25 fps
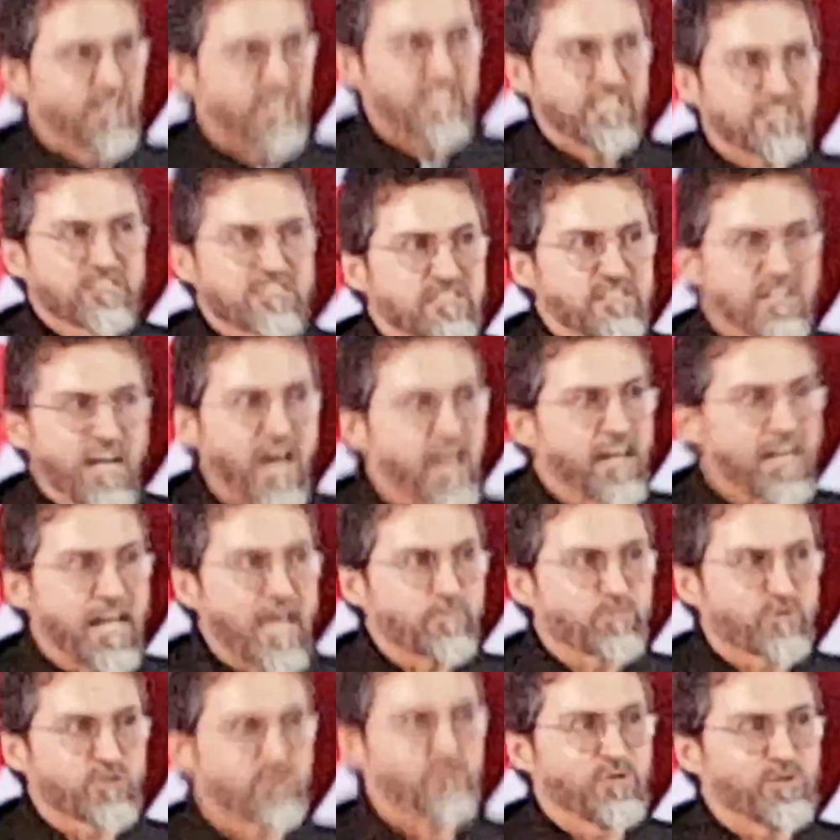It's not
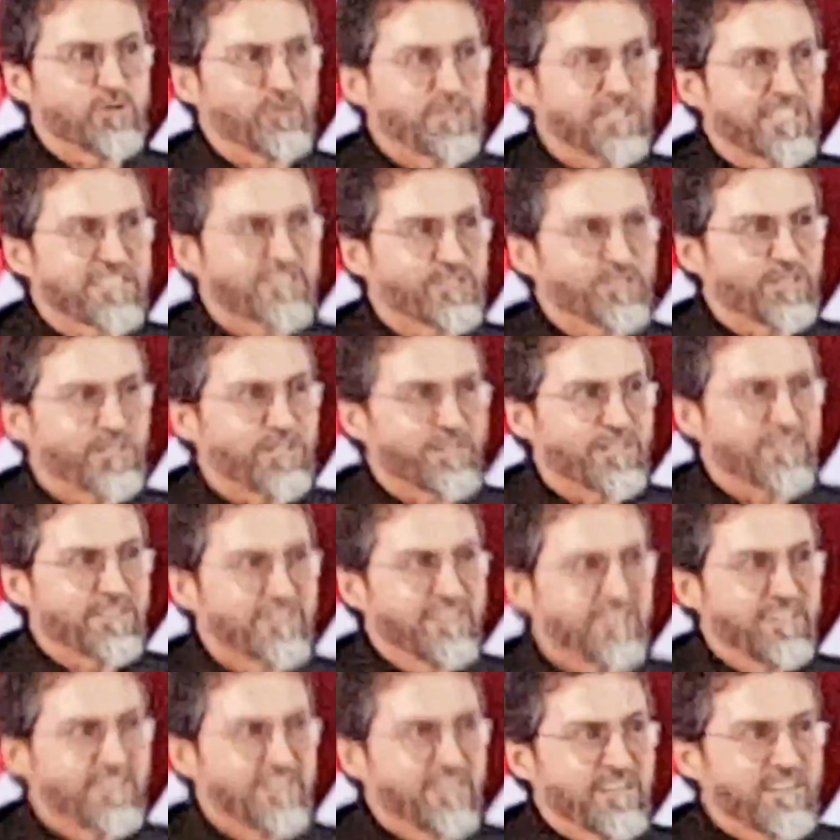absolutely clear.
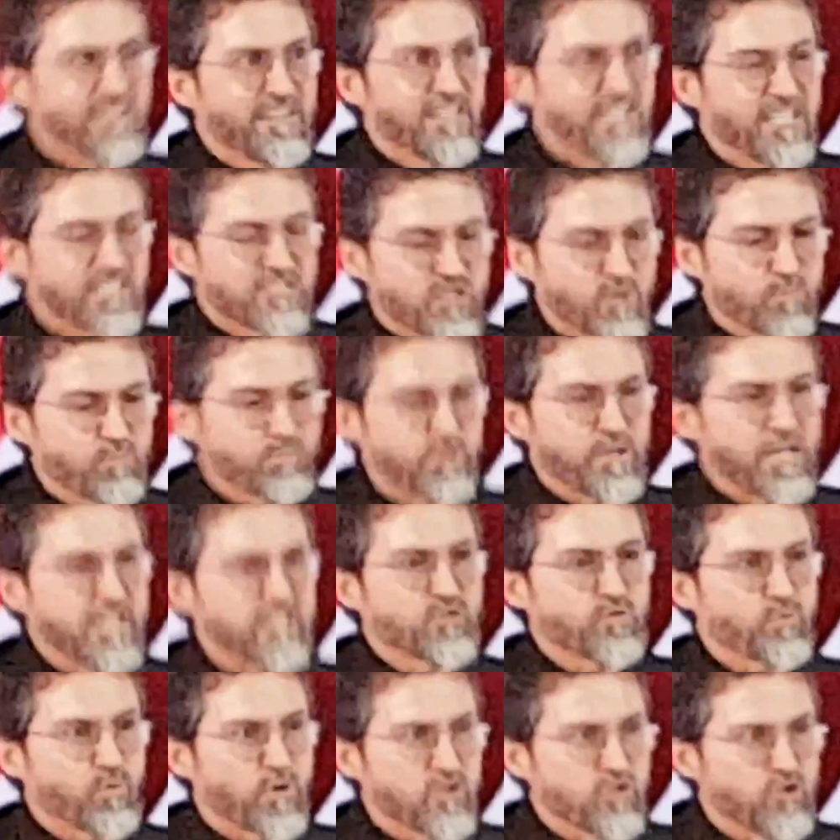It's a
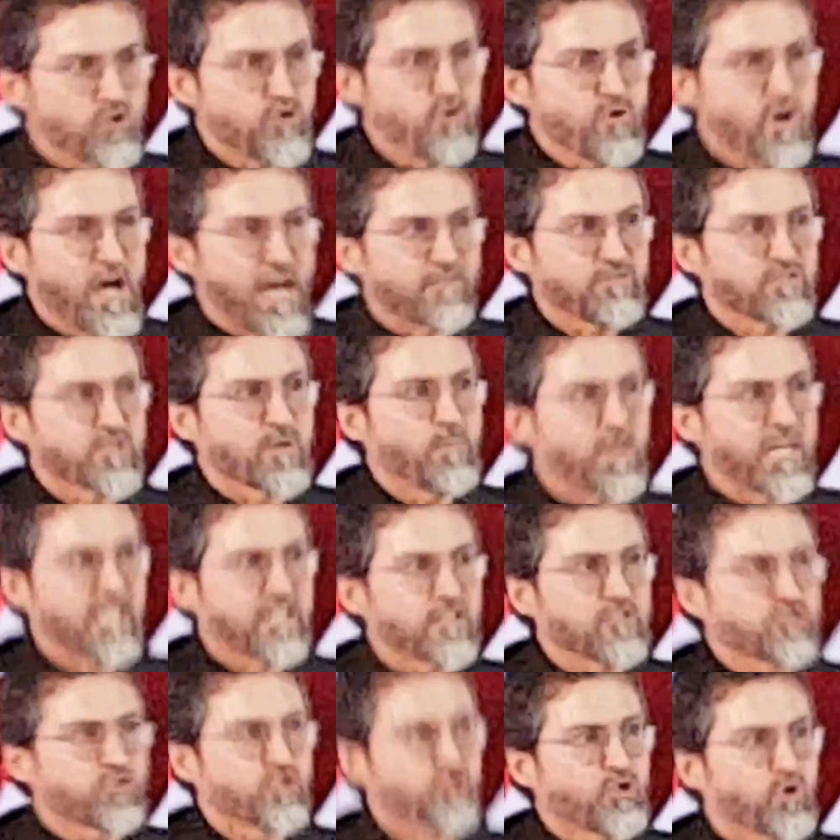place where you have to make
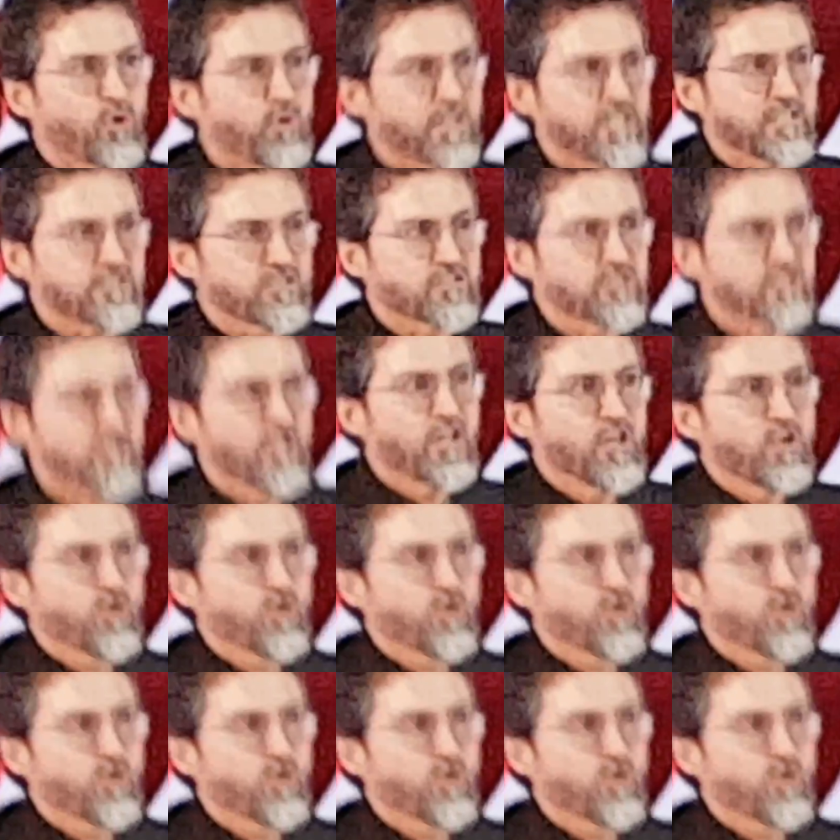a choice.